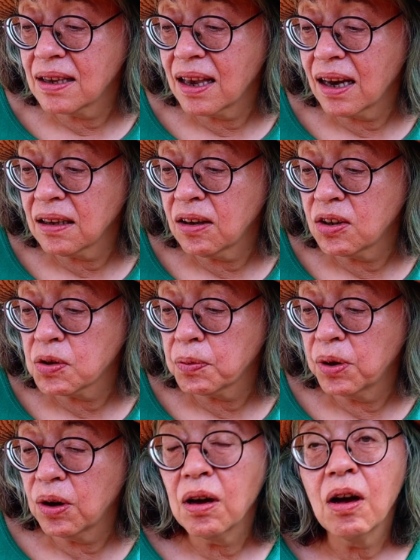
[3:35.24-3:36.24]
The aloes
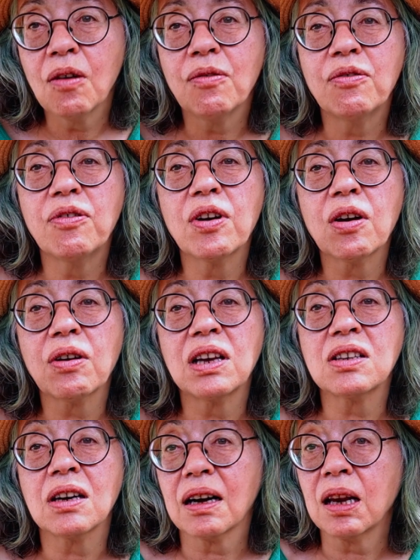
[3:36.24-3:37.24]
were very
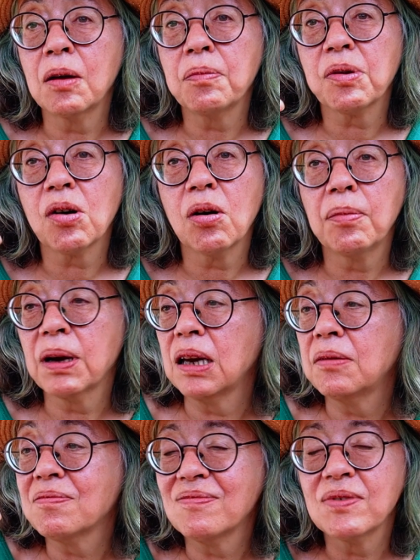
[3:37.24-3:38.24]
tiny,
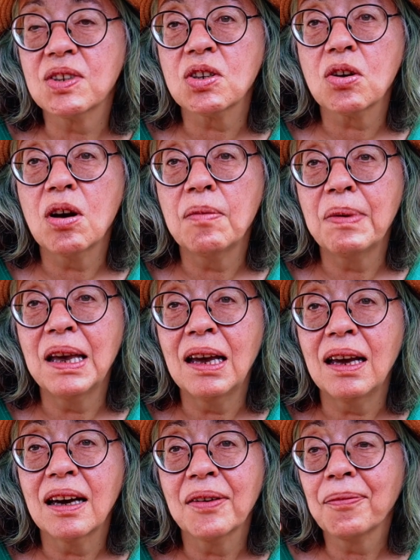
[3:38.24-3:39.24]
probably so
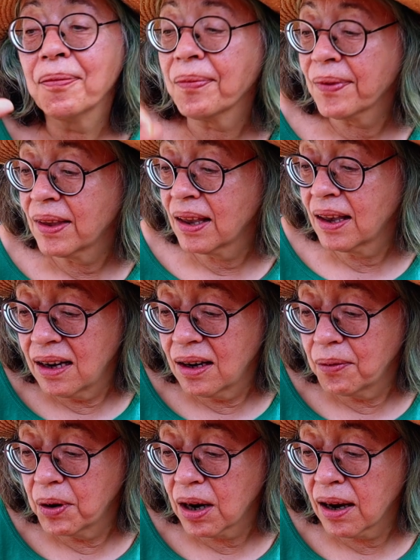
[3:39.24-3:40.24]
big
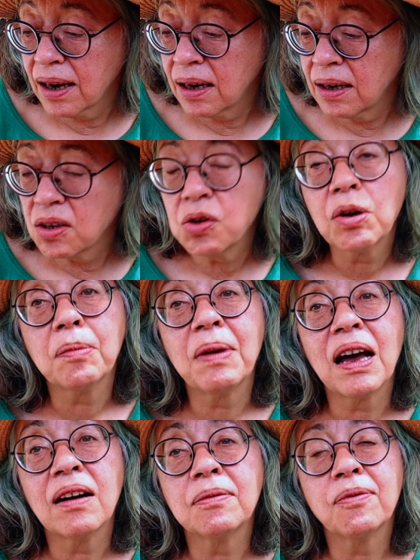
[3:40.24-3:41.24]
when I took them
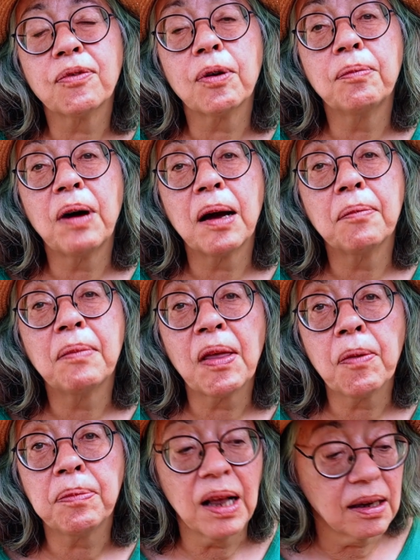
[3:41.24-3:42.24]
out from my
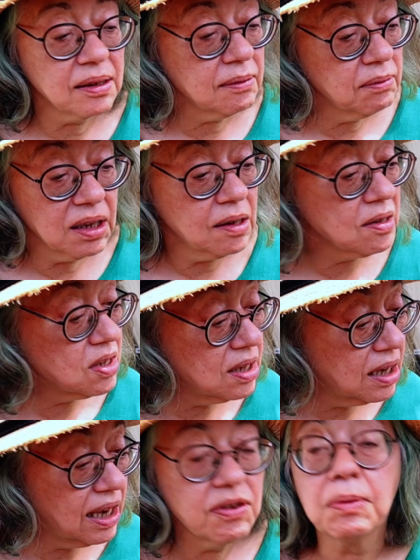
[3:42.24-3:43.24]
mother plant because
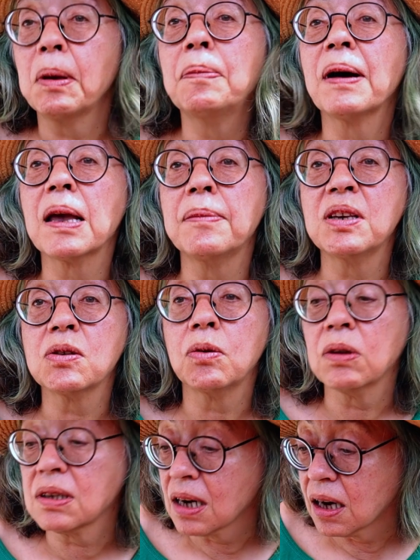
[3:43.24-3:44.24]
she gives me babies
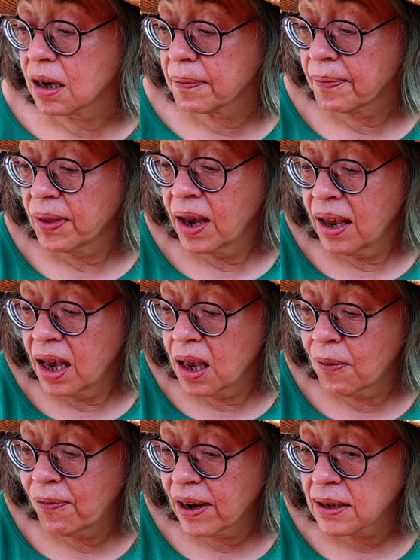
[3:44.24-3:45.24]
all the time.
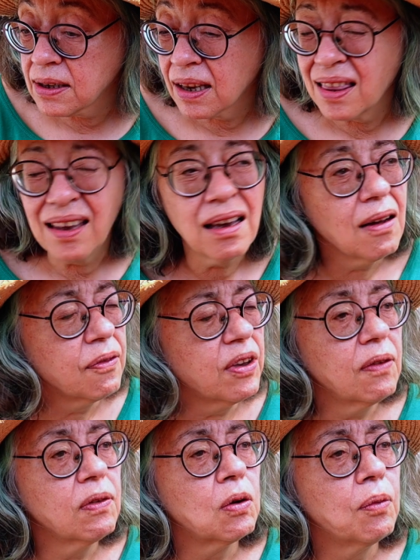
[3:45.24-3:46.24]
In fact, I think I've
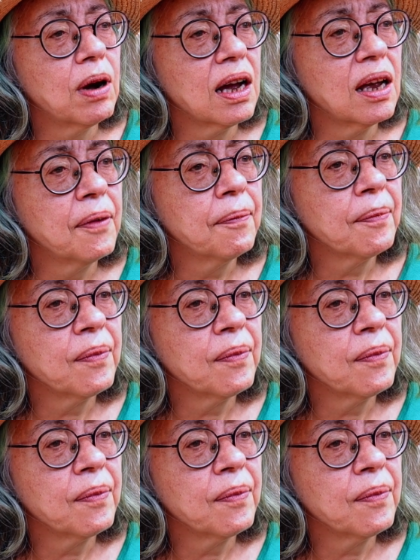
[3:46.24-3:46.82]
given away